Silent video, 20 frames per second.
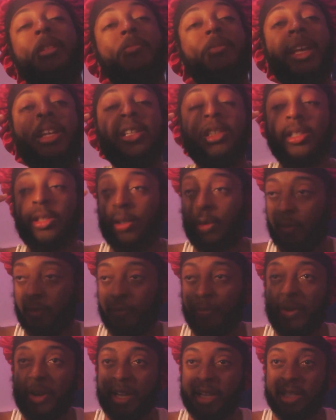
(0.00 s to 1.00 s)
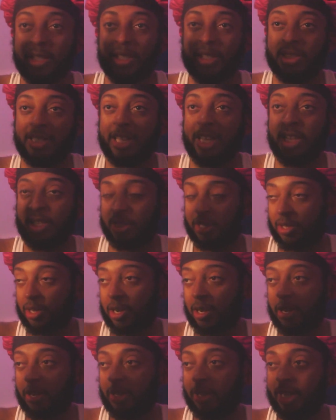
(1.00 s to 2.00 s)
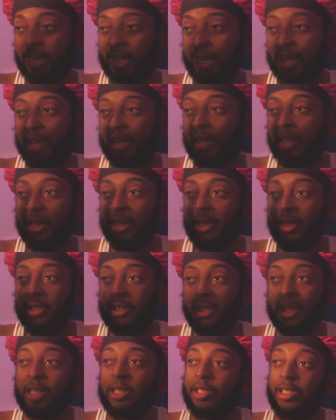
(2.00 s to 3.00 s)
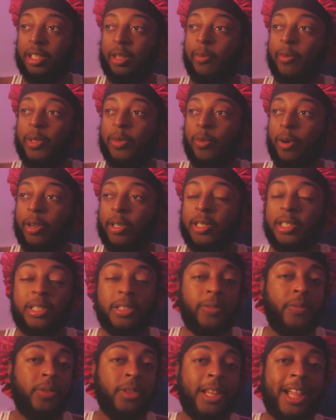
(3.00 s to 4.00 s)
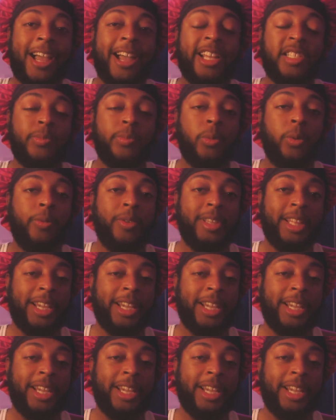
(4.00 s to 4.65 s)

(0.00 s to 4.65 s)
It makes no fucking sense, dog. Like, this shit was worse than the Flash movie.